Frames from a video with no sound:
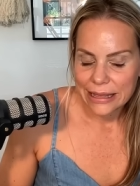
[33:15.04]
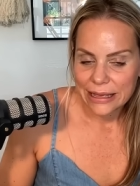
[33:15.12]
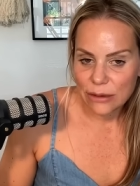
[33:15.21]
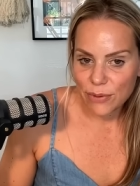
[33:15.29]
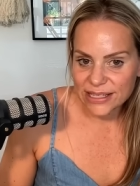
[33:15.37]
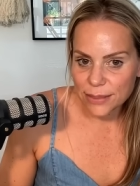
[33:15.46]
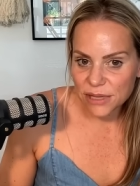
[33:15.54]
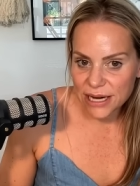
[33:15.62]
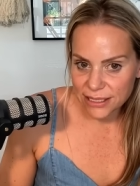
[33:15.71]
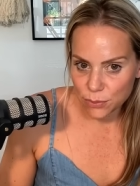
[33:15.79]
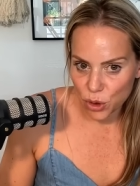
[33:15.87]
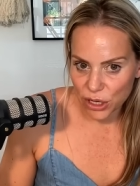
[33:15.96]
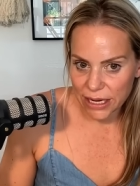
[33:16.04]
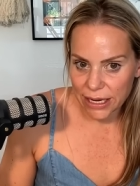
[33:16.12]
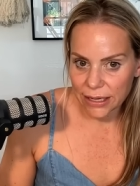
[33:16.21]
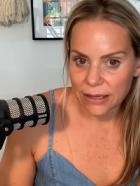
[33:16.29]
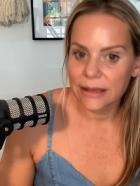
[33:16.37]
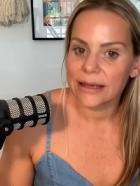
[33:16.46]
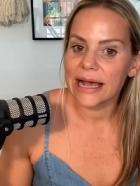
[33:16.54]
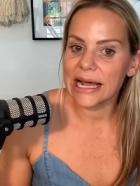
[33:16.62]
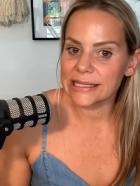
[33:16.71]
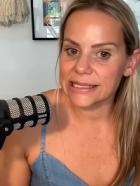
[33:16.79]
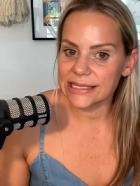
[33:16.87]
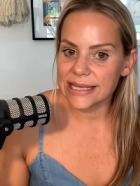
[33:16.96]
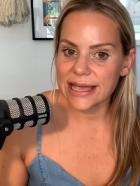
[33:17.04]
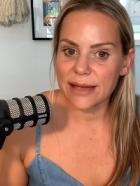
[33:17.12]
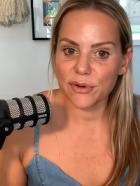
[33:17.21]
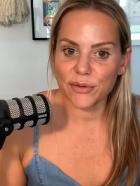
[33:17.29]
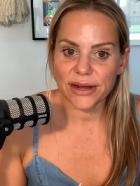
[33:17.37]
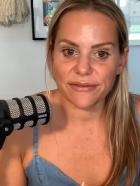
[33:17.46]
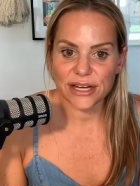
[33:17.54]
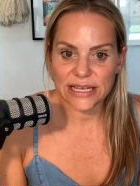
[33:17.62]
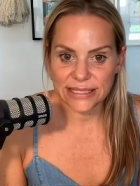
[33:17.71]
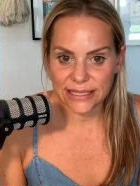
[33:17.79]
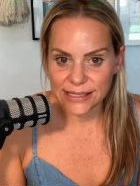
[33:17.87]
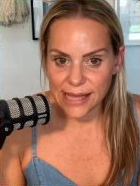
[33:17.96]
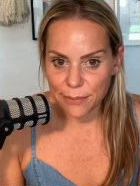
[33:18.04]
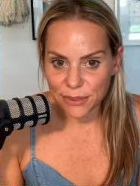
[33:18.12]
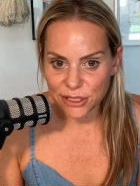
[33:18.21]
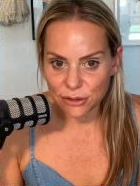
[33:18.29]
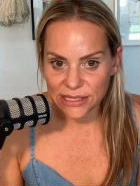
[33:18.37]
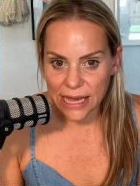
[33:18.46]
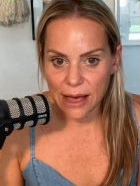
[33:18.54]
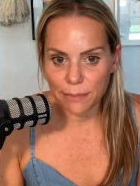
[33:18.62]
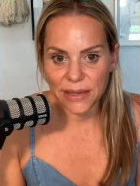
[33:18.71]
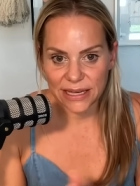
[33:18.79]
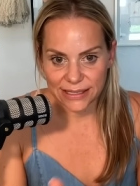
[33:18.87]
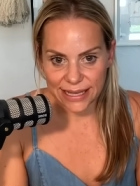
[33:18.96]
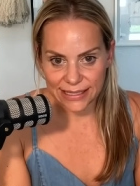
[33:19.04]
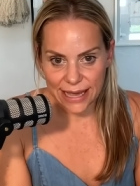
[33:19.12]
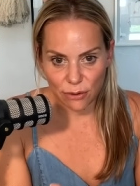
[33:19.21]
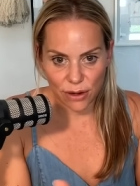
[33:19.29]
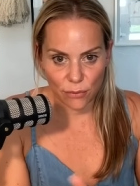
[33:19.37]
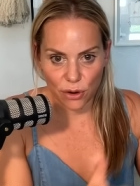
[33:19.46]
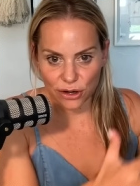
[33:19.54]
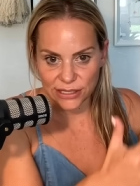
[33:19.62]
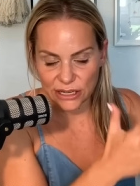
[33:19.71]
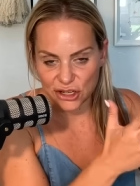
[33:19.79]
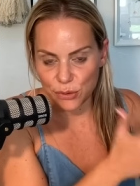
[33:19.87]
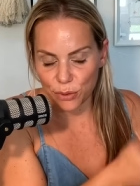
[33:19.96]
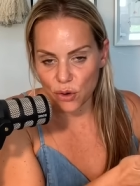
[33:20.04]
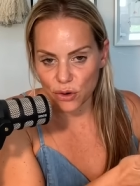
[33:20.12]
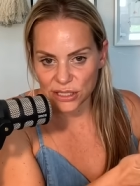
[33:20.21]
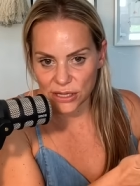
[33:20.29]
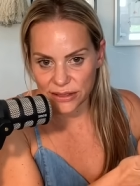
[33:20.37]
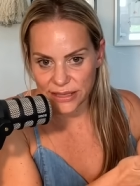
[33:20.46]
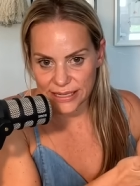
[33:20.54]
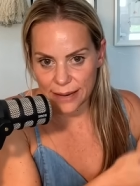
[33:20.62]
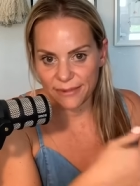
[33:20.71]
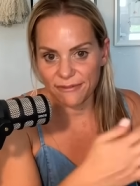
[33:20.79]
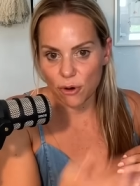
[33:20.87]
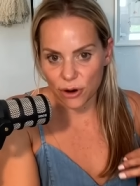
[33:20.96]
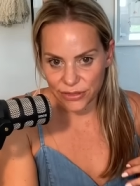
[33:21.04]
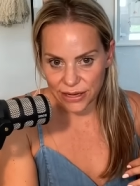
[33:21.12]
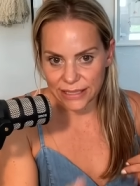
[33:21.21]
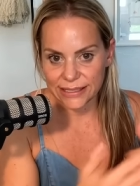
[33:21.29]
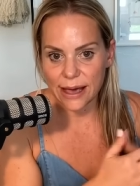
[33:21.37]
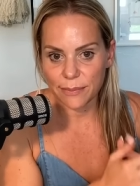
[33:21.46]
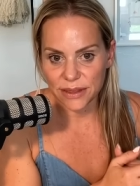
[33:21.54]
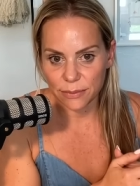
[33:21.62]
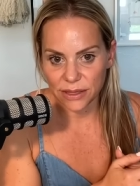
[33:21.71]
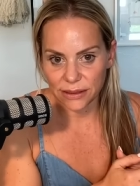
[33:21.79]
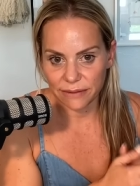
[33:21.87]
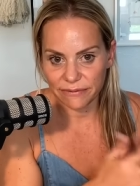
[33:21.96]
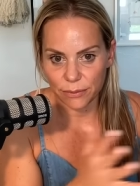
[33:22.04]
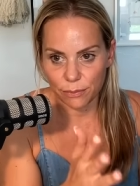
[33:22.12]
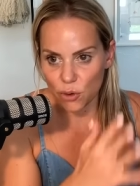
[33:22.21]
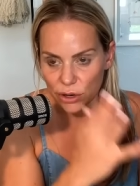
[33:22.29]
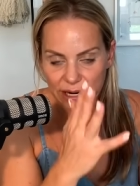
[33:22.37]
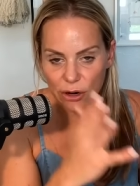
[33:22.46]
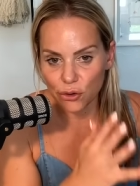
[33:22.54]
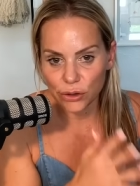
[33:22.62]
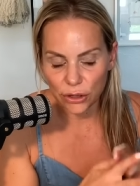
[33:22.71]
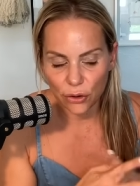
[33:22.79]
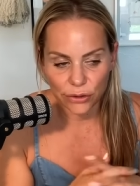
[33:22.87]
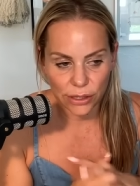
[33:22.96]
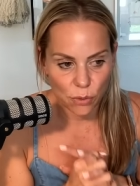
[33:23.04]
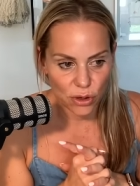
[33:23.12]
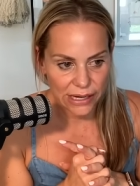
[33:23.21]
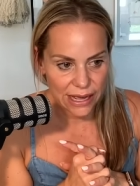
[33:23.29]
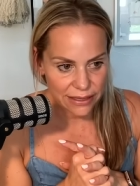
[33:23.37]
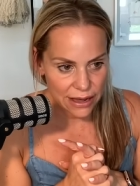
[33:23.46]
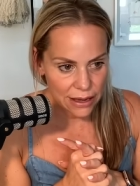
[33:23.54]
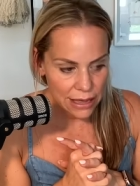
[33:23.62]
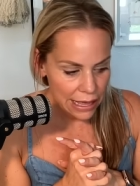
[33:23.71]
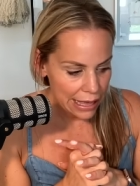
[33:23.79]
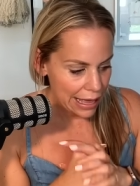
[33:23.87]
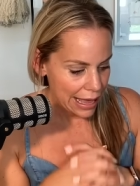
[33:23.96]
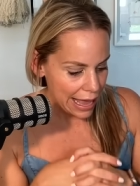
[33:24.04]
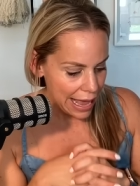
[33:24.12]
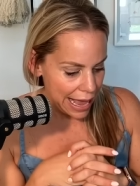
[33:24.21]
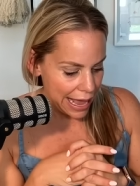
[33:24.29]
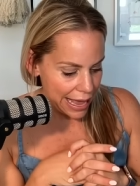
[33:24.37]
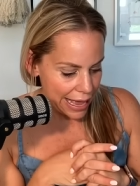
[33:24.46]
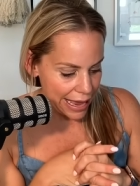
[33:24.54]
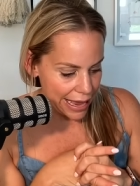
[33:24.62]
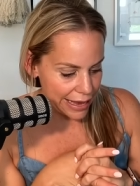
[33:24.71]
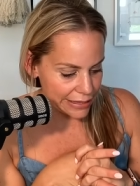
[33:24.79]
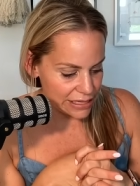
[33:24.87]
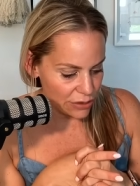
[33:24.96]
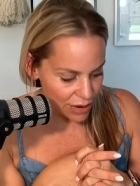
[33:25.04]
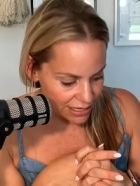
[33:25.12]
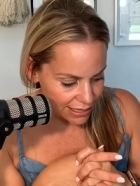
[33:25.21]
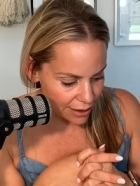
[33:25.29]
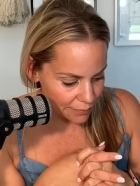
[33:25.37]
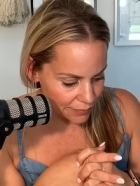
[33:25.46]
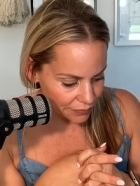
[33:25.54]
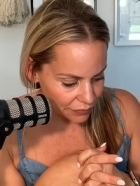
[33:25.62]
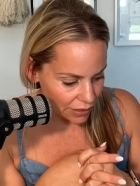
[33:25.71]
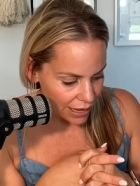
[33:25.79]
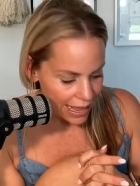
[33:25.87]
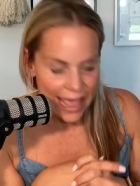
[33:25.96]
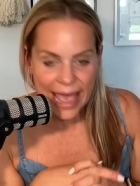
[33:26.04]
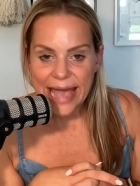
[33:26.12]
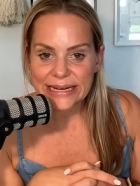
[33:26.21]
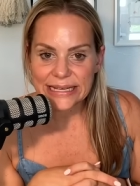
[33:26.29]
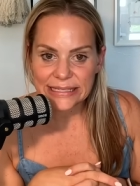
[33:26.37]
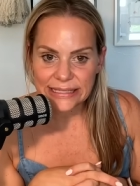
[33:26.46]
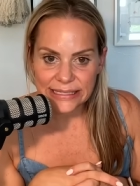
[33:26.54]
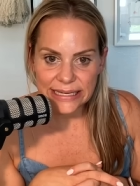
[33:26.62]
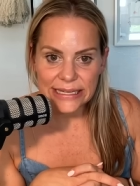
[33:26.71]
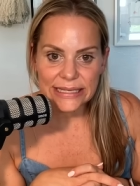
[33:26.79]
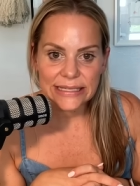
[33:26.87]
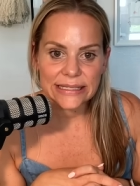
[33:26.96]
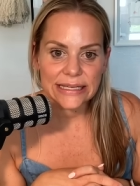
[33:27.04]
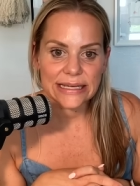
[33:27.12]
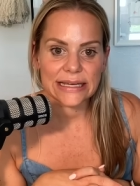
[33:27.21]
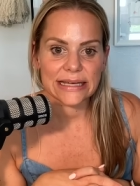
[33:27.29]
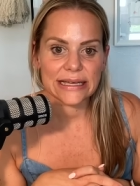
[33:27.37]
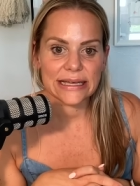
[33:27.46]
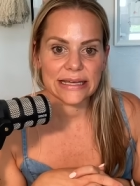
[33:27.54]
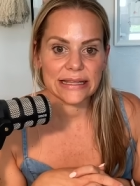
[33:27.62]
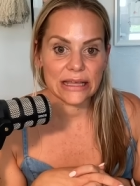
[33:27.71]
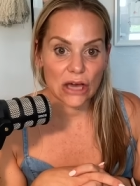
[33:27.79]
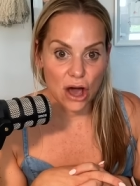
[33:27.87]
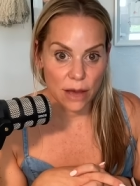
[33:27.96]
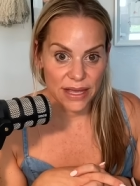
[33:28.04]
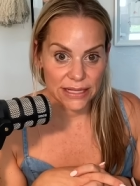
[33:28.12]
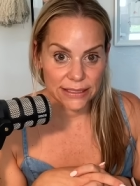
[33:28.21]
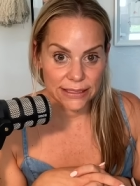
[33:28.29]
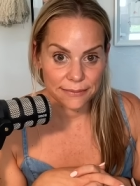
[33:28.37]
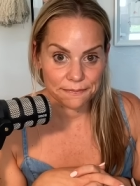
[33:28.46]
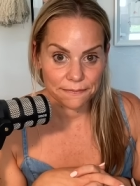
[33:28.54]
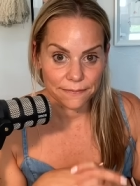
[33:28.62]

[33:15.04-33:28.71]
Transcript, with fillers: He wakes up the next morning at 6 a.m. or whatever. He sees the episodes up because that's how it works. Like, she records the day before and then it's up in the middle of the morning, early morning, I think. And he wakes up and he sees the comments.